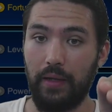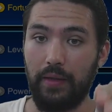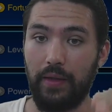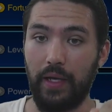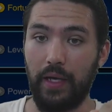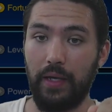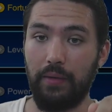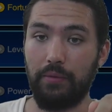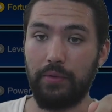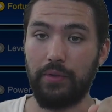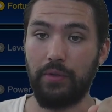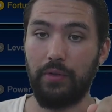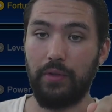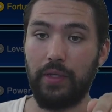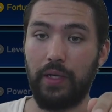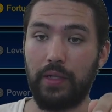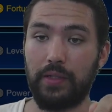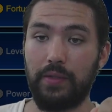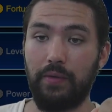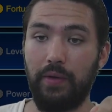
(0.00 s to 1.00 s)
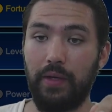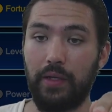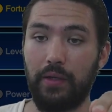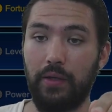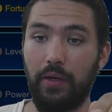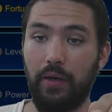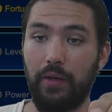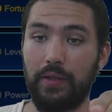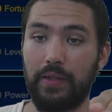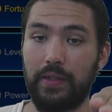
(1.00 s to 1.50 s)
Then return the
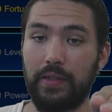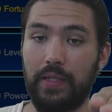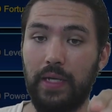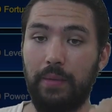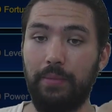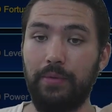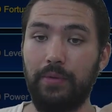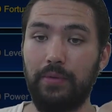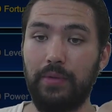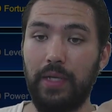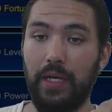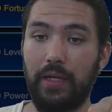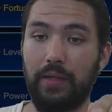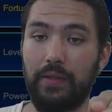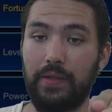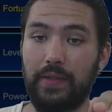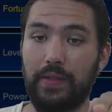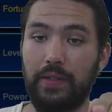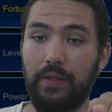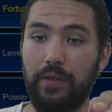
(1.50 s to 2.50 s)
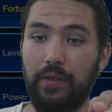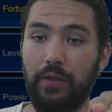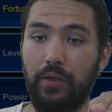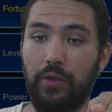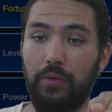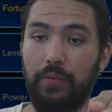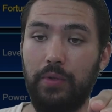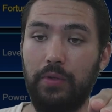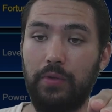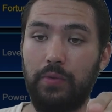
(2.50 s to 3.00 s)
excavated card to the top of your deck. This skill can
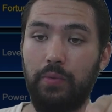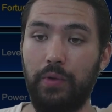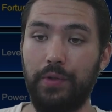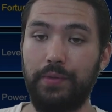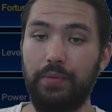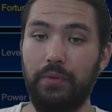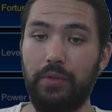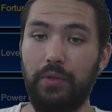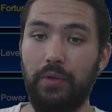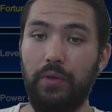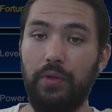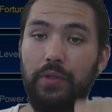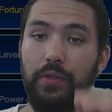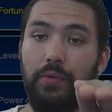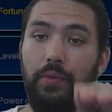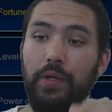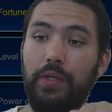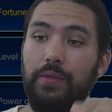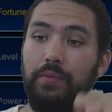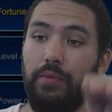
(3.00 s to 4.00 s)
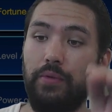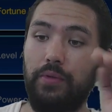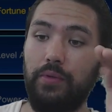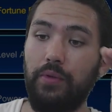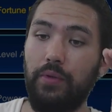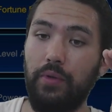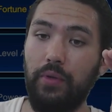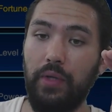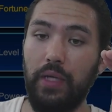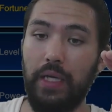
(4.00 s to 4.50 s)
only be used once per turn and twice per
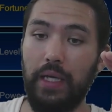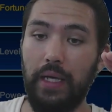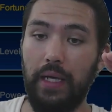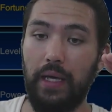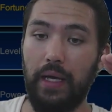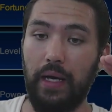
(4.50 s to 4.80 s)
duel.